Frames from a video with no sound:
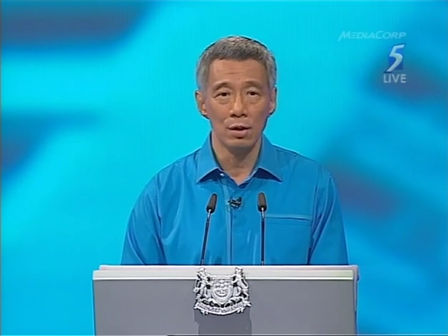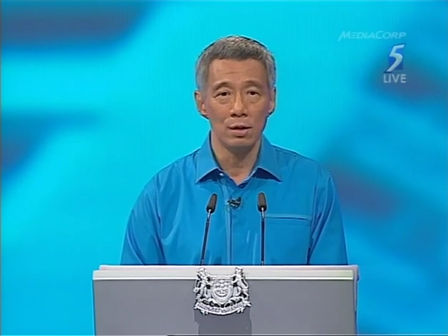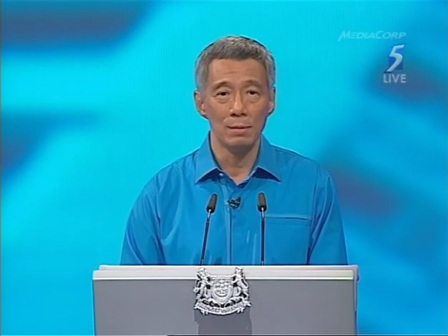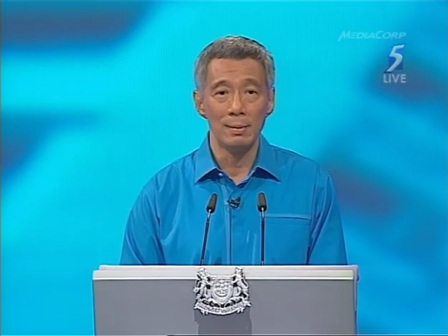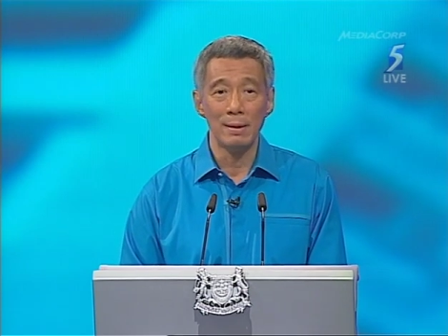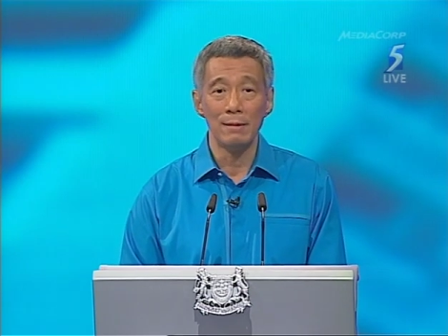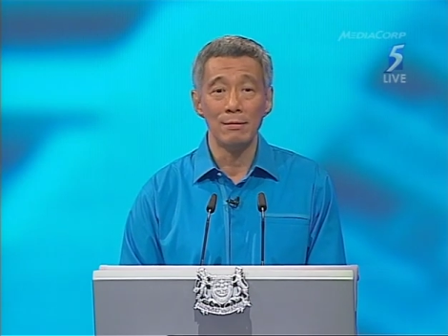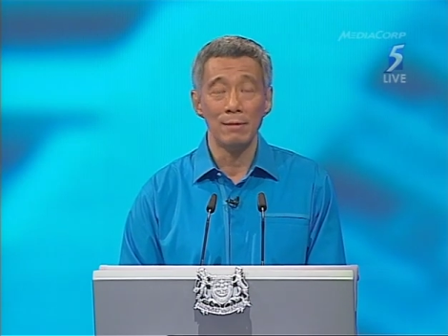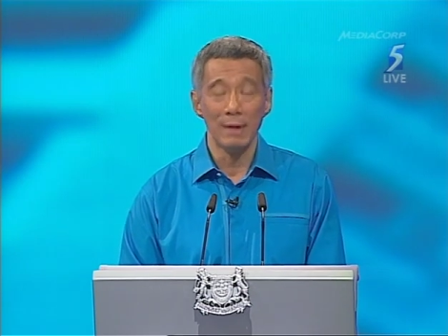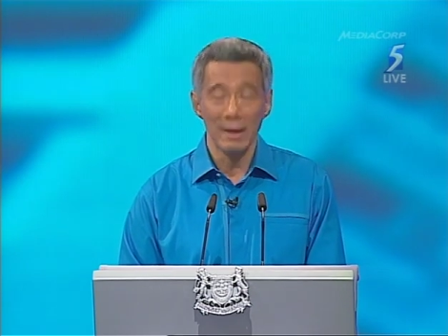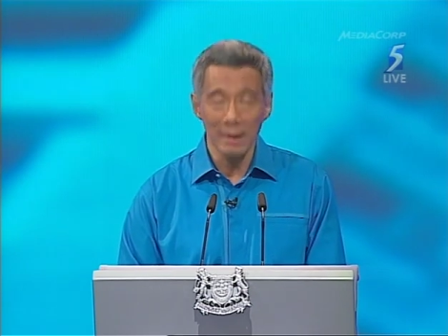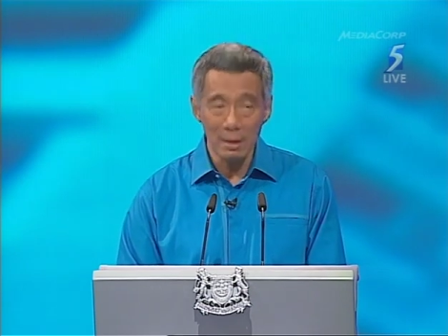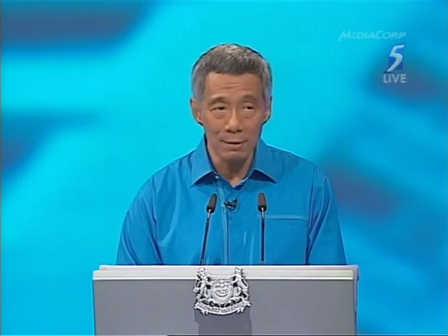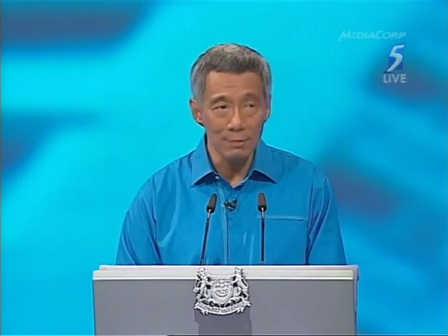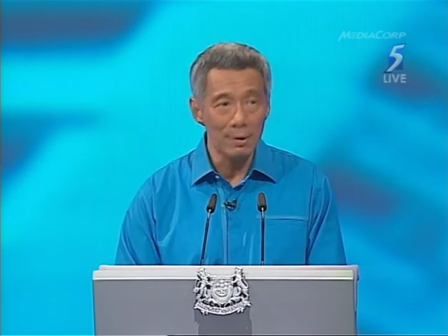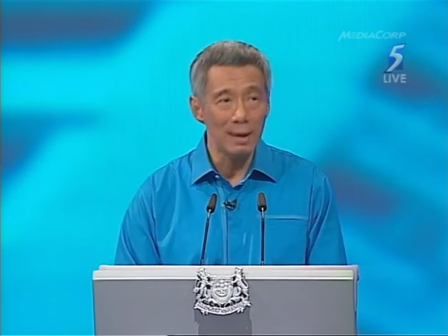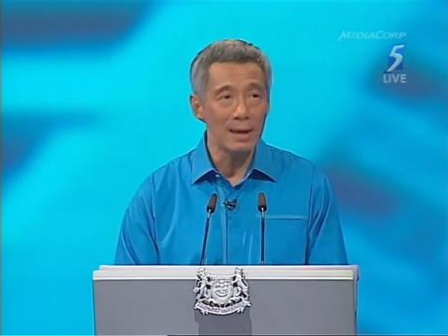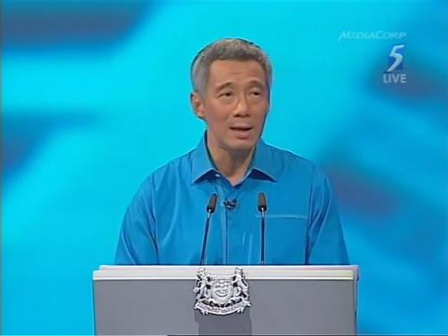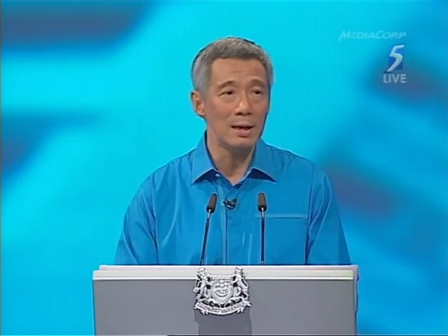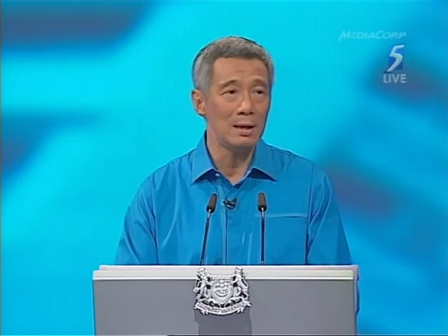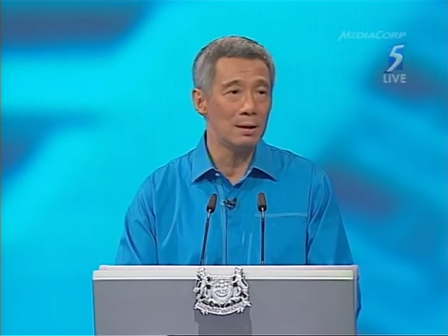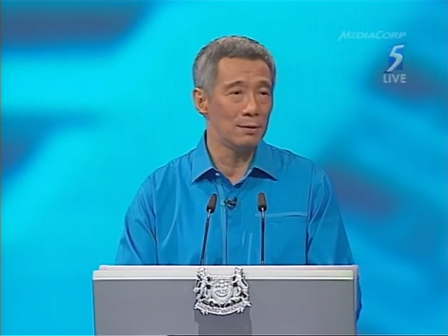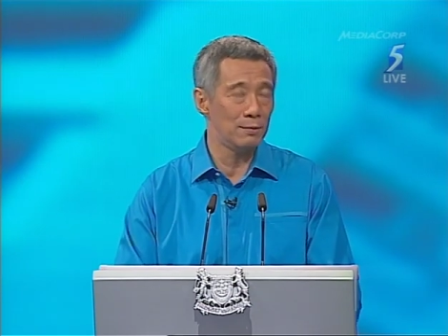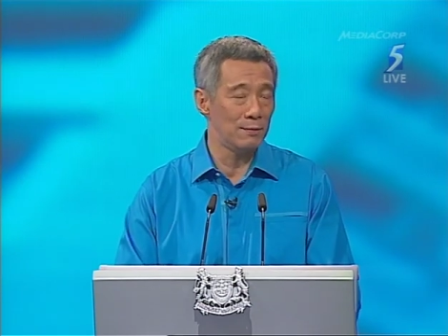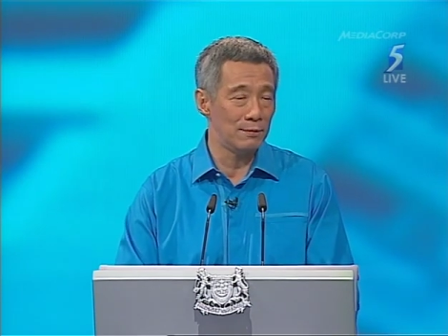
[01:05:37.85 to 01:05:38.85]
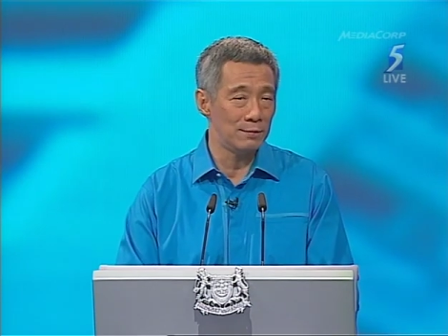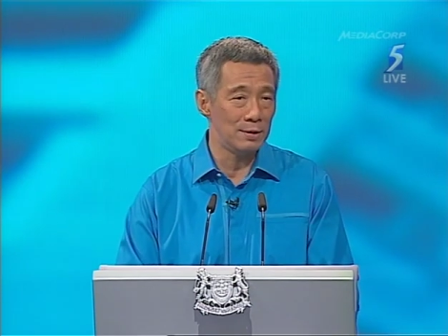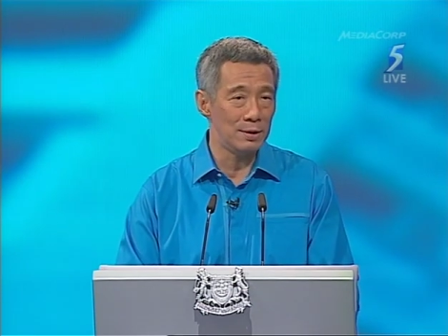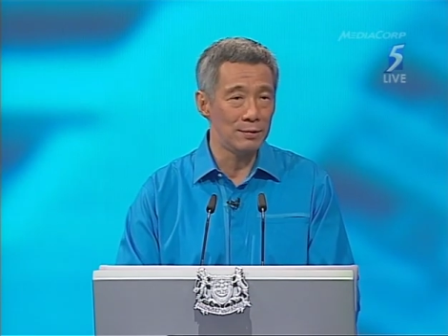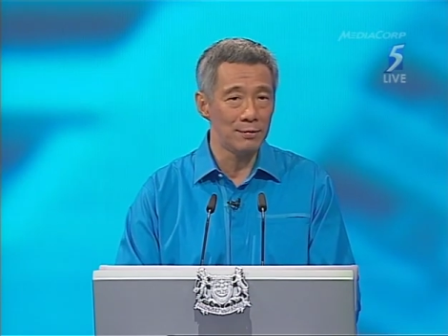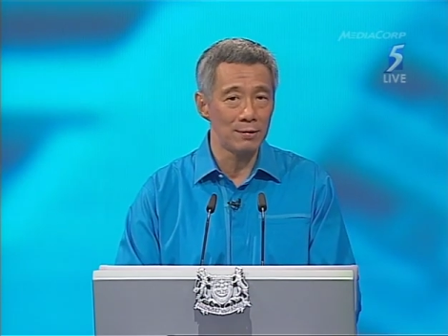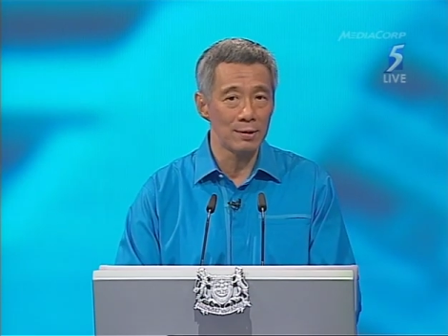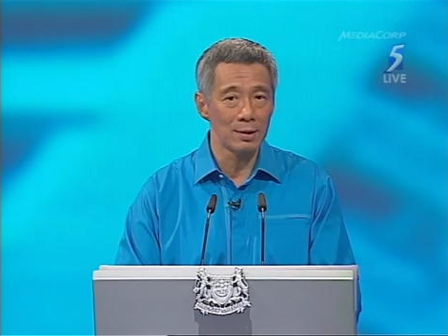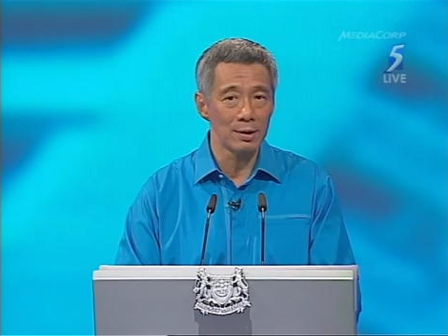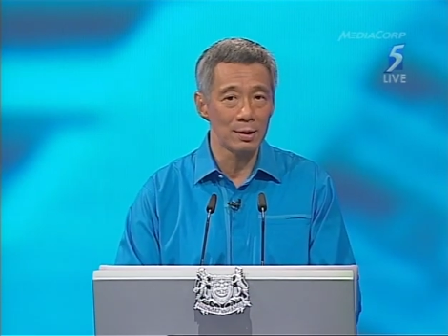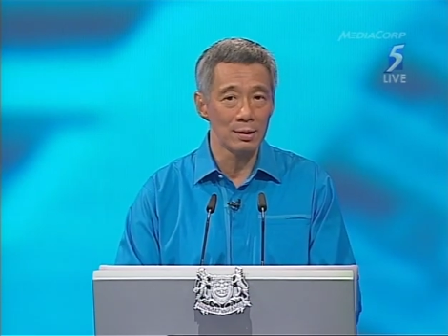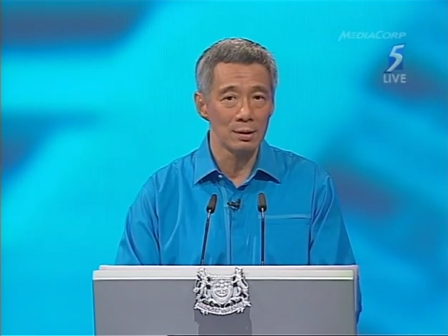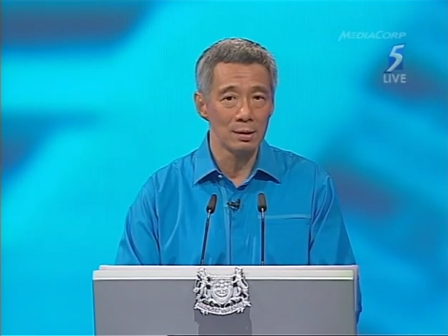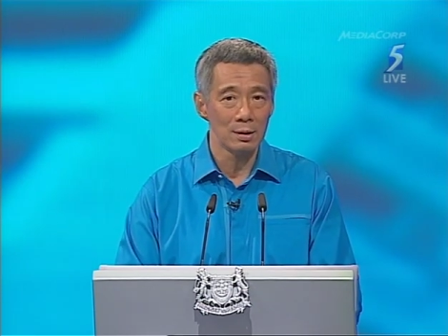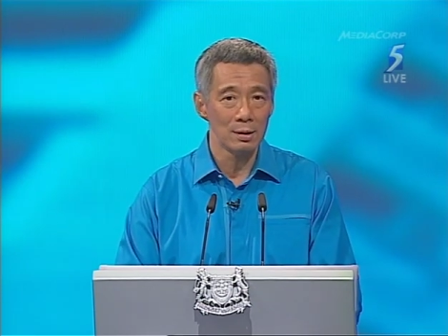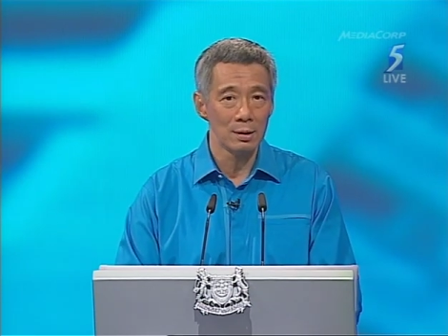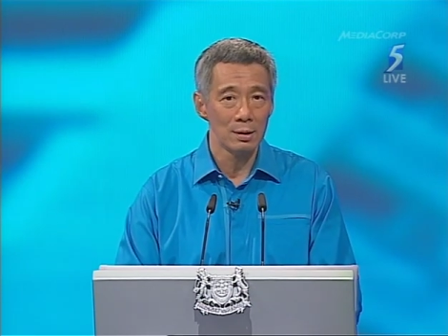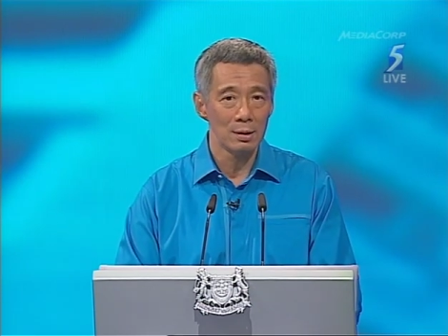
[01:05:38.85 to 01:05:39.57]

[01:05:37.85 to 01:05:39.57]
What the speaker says: to be very, very difficult,